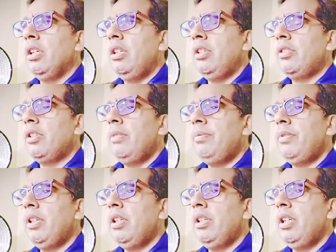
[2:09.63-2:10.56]

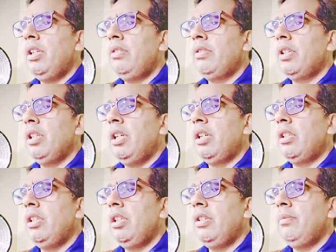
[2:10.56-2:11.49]
description, and you can
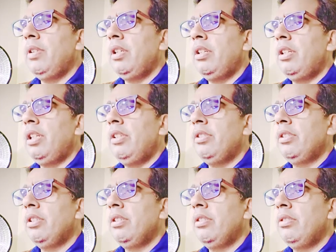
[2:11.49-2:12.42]
add the email
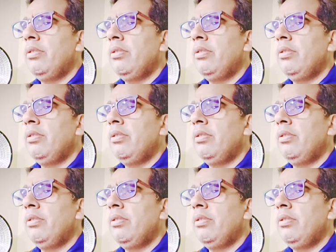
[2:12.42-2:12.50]
address,